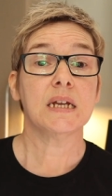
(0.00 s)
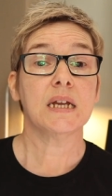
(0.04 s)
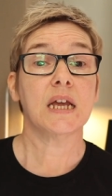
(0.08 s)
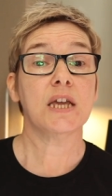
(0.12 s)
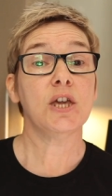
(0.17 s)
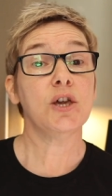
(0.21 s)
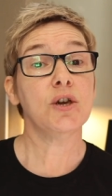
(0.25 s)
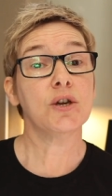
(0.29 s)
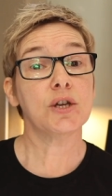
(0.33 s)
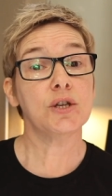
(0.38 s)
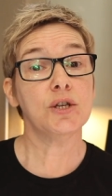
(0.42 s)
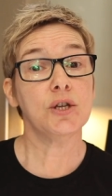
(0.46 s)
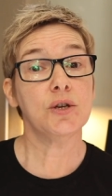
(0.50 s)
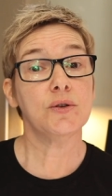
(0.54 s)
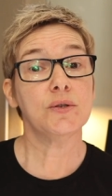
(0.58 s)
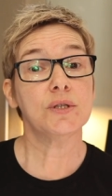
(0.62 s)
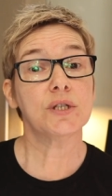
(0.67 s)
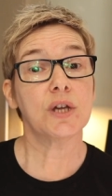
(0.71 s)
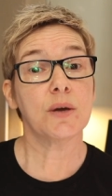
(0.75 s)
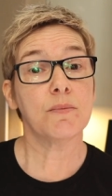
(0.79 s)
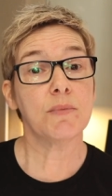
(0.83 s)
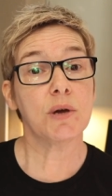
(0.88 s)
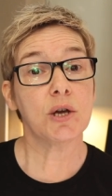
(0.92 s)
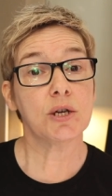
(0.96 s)
Now, you can use
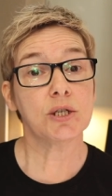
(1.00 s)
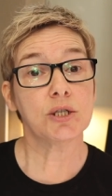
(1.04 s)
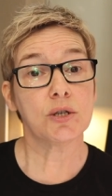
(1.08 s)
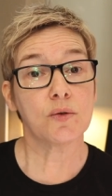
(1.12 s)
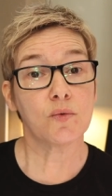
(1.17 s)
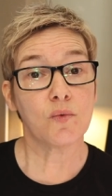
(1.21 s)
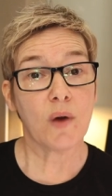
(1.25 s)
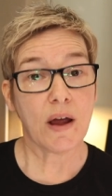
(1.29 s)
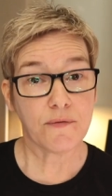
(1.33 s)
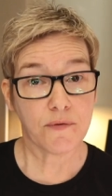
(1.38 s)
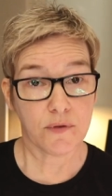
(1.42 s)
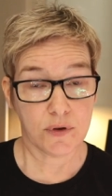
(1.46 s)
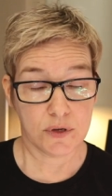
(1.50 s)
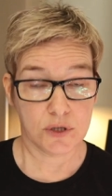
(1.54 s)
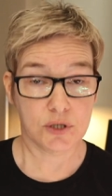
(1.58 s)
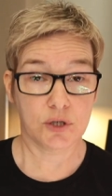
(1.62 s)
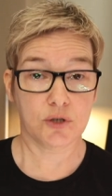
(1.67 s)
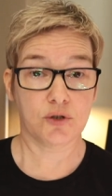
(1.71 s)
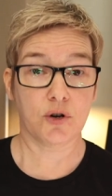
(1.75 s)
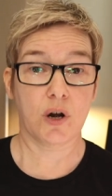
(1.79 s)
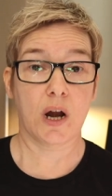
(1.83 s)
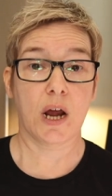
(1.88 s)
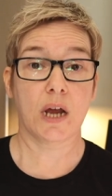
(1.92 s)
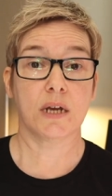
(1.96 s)
commercial reference
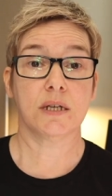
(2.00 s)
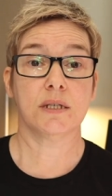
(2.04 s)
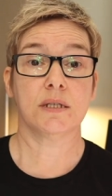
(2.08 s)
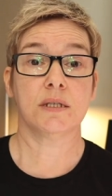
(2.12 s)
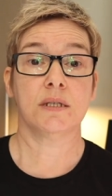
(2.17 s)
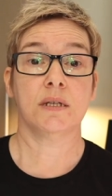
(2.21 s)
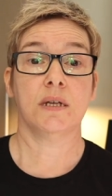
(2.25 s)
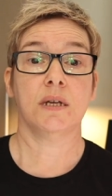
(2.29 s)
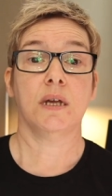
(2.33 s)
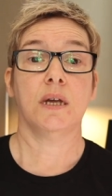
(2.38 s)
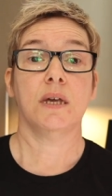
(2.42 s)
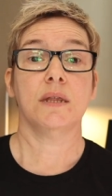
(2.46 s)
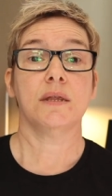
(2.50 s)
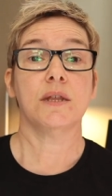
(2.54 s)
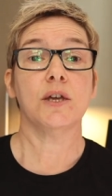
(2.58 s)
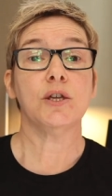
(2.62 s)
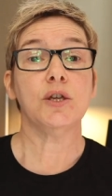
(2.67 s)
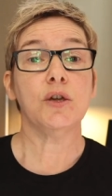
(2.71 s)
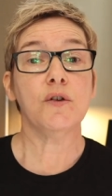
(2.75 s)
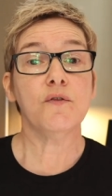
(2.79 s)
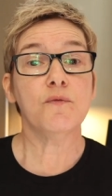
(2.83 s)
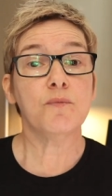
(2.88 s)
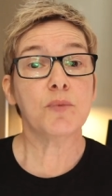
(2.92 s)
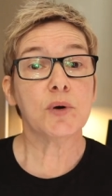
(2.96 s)
tracks
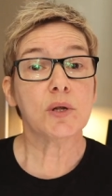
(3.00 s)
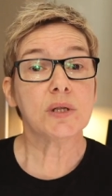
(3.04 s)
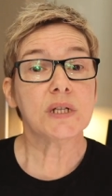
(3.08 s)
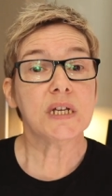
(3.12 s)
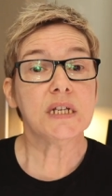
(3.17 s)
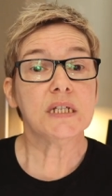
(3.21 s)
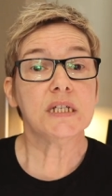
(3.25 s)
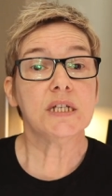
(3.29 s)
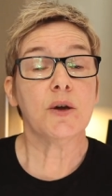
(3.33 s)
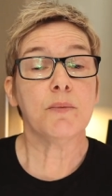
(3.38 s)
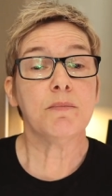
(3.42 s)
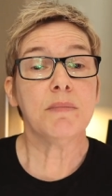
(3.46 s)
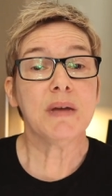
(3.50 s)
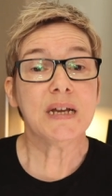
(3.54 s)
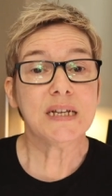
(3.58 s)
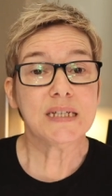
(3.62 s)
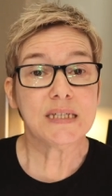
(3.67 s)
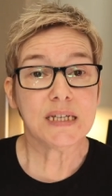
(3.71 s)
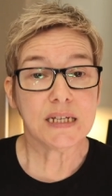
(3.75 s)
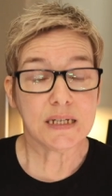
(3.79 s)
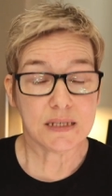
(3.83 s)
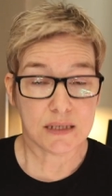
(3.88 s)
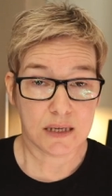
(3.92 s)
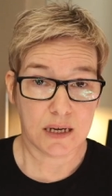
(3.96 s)
that you've pulled into your
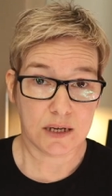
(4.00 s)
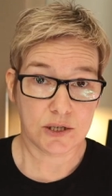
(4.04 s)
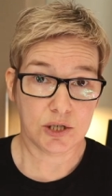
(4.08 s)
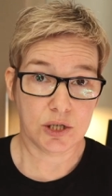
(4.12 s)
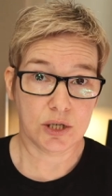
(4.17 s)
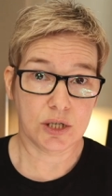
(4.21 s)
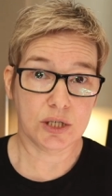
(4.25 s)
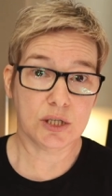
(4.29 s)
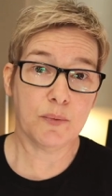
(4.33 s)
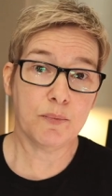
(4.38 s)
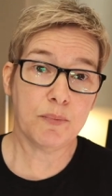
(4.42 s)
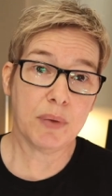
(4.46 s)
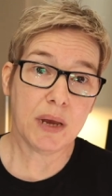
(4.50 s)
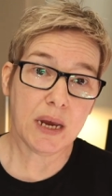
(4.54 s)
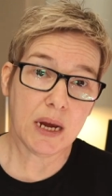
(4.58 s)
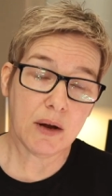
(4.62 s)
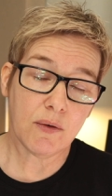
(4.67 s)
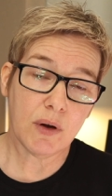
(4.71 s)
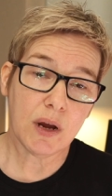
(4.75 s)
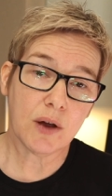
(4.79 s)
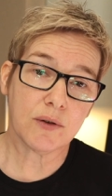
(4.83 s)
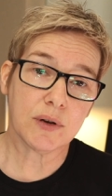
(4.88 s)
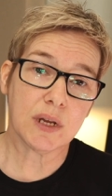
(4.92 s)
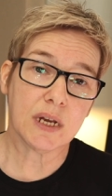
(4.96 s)
mixing session to
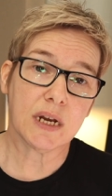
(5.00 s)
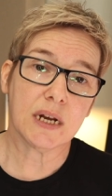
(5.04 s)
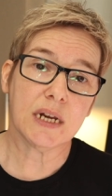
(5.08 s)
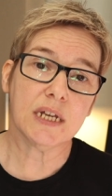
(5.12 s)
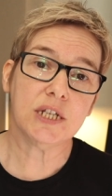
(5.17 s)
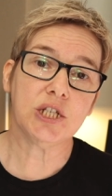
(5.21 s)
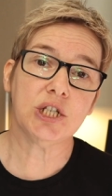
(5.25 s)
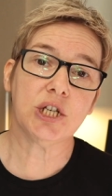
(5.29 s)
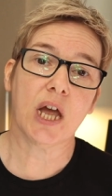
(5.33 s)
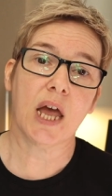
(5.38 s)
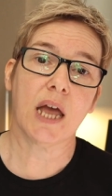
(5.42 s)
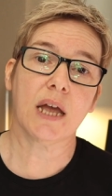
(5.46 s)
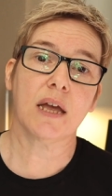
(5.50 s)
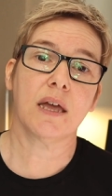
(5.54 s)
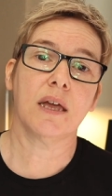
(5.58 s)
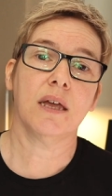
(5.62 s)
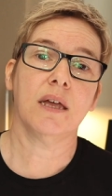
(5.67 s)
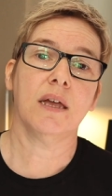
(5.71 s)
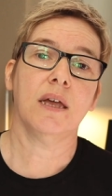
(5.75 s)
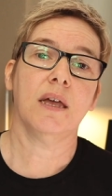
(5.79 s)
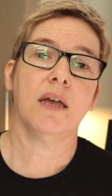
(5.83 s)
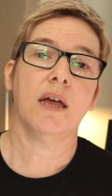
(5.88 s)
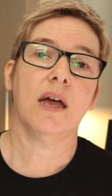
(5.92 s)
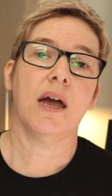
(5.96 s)
periodically check
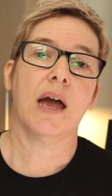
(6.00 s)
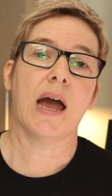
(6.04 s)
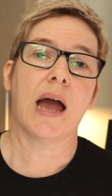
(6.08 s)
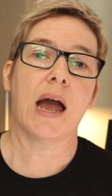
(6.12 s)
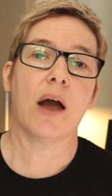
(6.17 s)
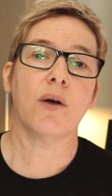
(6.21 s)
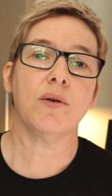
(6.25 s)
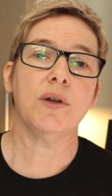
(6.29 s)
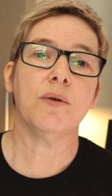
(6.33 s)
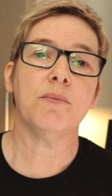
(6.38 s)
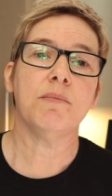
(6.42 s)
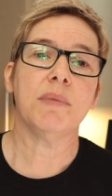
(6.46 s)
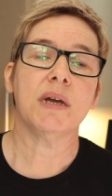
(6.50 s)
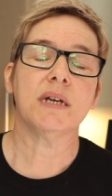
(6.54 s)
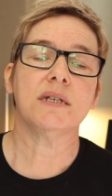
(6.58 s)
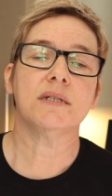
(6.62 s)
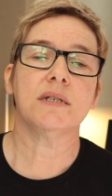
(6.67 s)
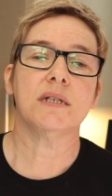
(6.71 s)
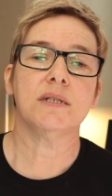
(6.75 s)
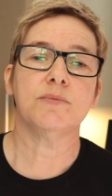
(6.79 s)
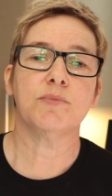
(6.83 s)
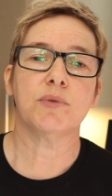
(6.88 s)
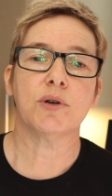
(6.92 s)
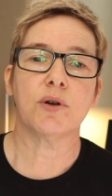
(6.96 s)
how your
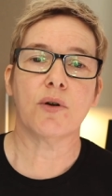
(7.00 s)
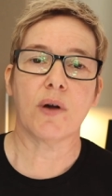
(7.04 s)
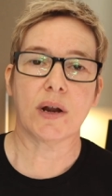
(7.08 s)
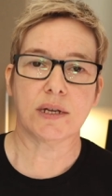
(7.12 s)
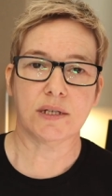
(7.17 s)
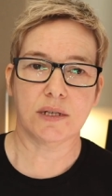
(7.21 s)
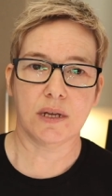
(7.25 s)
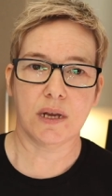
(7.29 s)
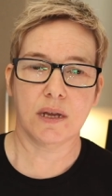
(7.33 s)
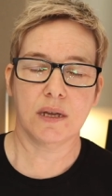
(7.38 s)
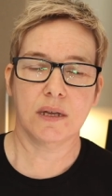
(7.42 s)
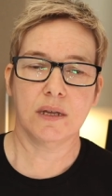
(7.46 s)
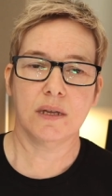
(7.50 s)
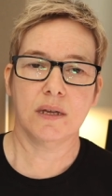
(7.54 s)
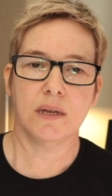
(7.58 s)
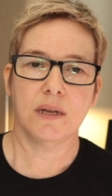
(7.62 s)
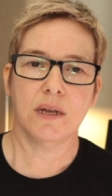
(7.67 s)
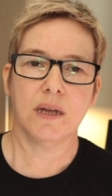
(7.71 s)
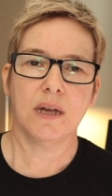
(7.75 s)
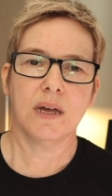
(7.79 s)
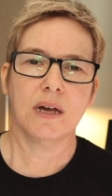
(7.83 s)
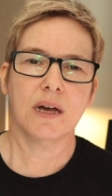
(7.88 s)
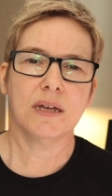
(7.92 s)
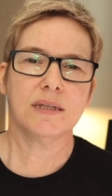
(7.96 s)
mix is progressing
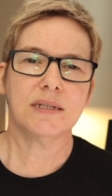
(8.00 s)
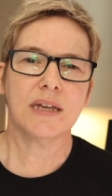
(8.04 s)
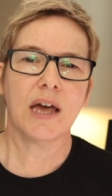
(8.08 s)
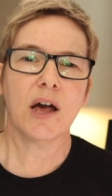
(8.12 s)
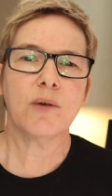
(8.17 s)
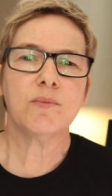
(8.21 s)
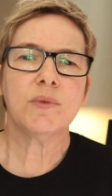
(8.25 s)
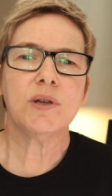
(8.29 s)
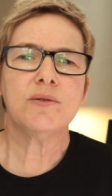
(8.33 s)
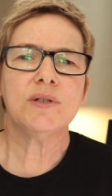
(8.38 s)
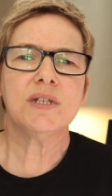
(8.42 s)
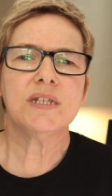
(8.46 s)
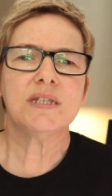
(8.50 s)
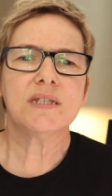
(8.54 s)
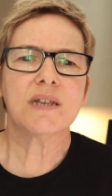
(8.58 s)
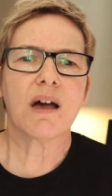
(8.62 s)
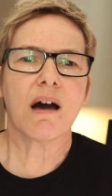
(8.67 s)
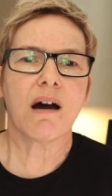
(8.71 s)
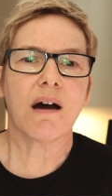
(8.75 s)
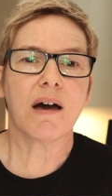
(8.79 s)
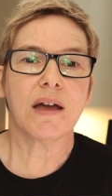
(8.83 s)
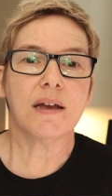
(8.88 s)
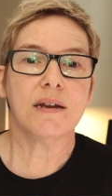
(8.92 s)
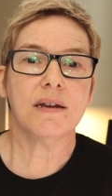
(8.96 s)
and to help you
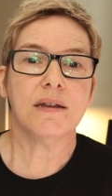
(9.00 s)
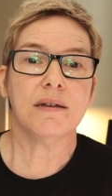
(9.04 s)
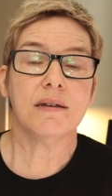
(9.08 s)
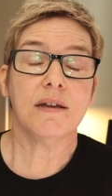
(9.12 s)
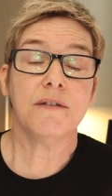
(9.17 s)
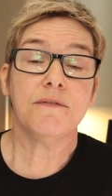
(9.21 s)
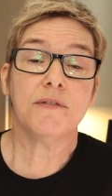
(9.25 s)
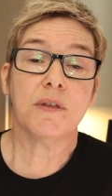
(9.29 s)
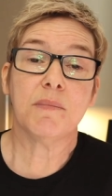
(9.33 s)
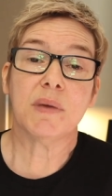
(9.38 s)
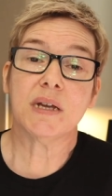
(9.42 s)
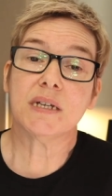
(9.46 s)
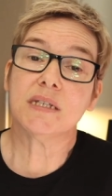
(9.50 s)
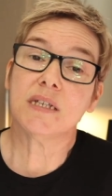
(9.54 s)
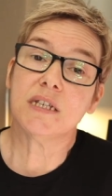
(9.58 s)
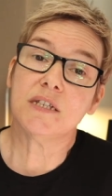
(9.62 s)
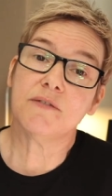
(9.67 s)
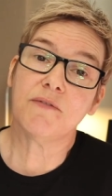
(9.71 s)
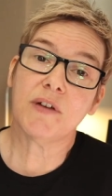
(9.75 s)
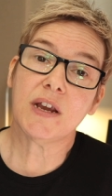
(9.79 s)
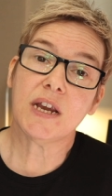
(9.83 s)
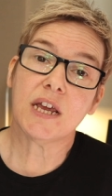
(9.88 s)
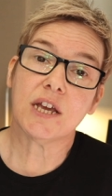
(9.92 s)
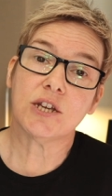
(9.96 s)
decide if the mix
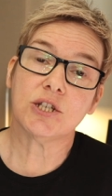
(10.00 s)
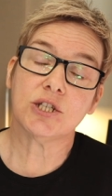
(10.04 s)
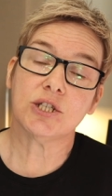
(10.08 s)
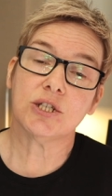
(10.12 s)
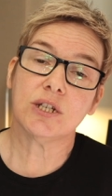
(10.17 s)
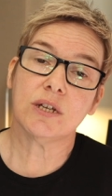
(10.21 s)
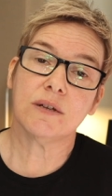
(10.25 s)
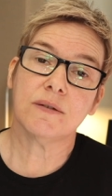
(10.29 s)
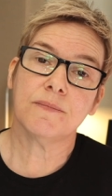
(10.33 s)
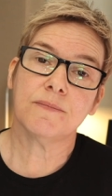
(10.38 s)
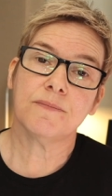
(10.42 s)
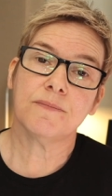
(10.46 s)
is finished